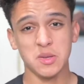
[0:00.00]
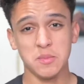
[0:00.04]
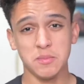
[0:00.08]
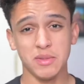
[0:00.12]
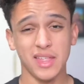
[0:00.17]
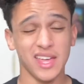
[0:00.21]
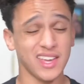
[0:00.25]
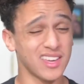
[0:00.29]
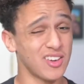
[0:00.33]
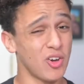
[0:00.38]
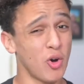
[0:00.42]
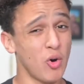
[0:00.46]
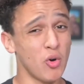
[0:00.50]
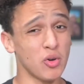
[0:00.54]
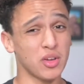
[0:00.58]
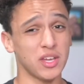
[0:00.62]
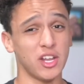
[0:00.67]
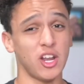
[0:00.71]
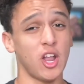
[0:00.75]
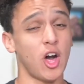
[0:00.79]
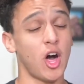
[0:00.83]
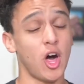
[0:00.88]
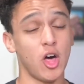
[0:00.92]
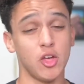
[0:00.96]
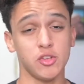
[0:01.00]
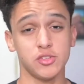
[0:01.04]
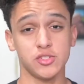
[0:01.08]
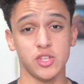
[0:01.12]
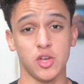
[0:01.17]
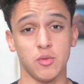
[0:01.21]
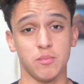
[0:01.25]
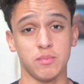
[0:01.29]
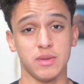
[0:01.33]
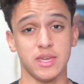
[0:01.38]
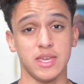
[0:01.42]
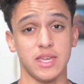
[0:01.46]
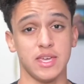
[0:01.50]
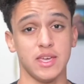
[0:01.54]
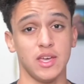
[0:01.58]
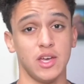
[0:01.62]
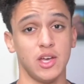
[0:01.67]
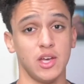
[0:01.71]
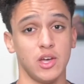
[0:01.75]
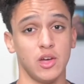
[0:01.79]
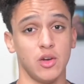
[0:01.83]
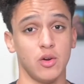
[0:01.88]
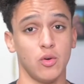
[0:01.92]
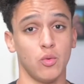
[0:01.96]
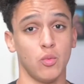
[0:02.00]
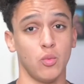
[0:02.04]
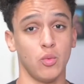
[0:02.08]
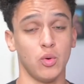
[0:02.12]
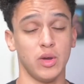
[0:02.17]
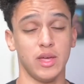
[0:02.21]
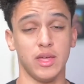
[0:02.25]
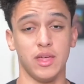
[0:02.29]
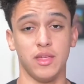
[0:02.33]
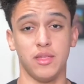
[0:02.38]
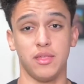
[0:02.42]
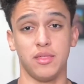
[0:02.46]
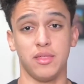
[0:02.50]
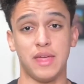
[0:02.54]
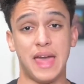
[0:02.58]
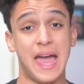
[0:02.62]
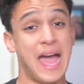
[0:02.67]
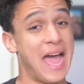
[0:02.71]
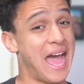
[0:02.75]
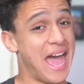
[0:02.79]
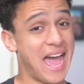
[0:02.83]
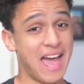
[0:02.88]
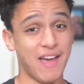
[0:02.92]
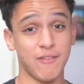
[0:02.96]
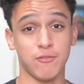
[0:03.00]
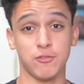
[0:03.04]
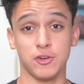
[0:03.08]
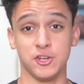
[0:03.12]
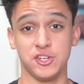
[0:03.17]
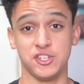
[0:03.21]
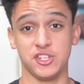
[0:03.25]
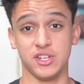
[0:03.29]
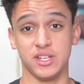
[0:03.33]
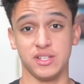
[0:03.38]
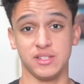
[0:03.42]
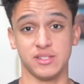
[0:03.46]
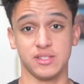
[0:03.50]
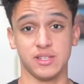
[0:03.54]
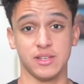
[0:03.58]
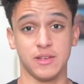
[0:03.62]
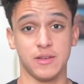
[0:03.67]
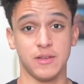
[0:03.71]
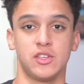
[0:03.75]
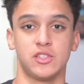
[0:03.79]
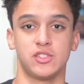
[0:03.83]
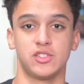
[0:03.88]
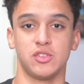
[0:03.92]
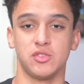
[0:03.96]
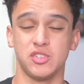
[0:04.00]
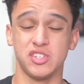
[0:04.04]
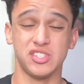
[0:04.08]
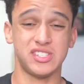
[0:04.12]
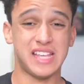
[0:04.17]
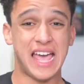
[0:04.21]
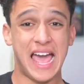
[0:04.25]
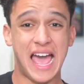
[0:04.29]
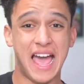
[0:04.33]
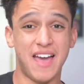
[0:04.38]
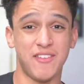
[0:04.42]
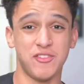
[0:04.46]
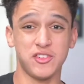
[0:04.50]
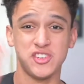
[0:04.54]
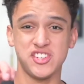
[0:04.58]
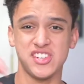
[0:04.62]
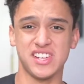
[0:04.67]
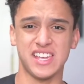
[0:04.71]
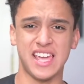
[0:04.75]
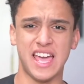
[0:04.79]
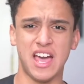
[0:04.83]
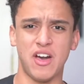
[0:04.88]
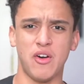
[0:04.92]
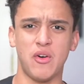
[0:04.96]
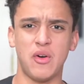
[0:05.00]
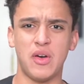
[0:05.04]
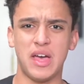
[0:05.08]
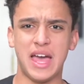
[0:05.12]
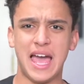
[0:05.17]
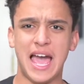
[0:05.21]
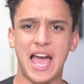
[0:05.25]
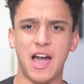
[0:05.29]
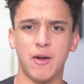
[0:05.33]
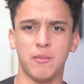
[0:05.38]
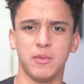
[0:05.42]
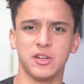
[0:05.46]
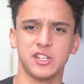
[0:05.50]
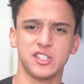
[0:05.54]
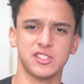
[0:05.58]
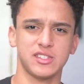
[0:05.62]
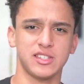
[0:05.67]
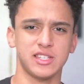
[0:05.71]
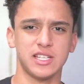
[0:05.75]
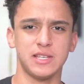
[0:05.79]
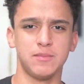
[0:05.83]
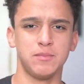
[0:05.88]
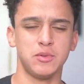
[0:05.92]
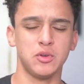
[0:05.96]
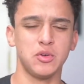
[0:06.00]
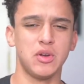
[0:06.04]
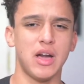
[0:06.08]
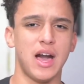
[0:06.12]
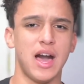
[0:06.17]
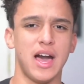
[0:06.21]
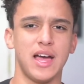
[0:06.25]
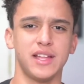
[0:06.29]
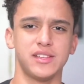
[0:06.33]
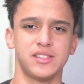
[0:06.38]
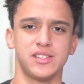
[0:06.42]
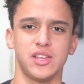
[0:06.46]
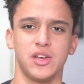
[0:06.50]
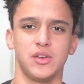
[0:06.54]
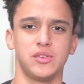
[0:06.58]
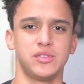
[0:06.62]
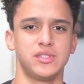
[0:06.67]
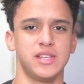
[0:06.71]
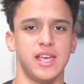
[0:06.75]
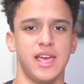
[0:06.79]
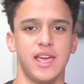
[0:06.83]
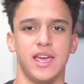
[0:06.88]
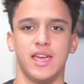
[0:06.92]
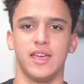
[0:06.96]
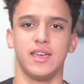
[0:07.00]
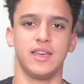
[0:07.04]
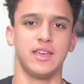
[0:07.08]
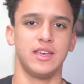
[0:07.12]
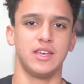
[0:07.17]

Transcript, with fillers: That goal can also be with averages. So just averaging out how much sleep you got, so say